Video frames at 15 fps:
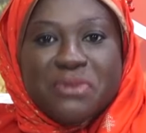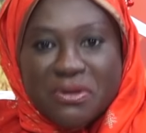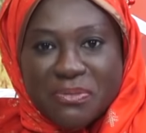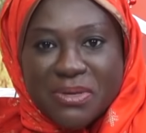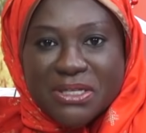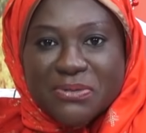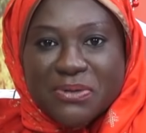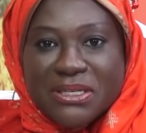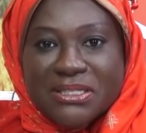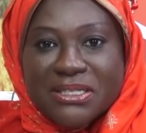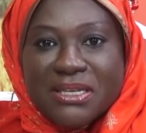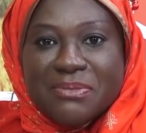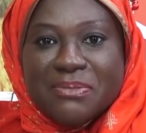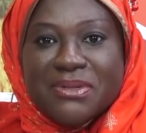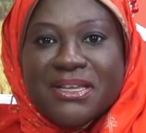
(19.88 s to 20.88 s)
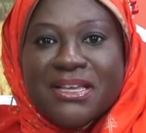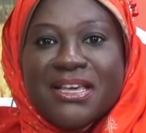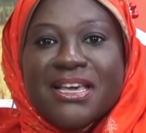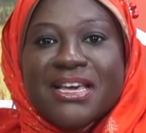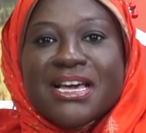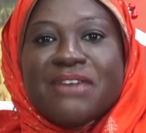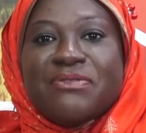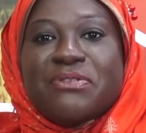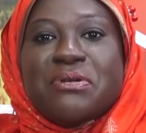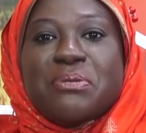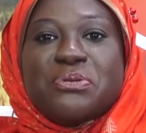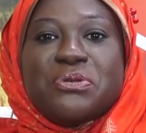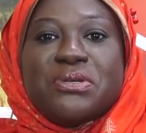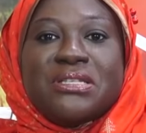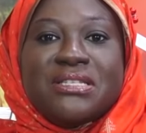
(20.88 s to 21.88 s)
Rahmat Wasim. Cover
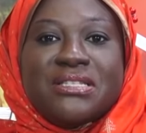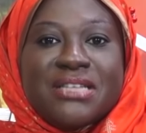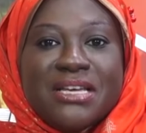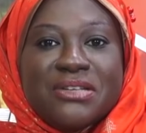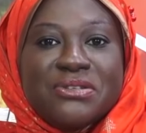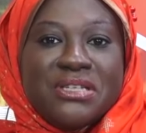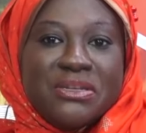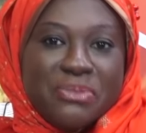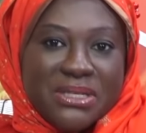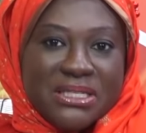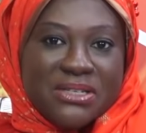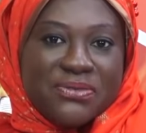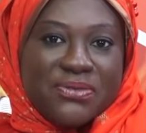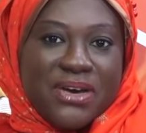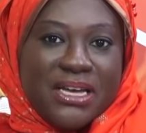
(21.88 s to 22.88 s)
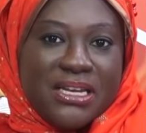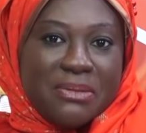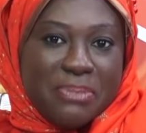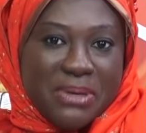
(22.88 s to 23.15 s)
Up Show is designed to demystify the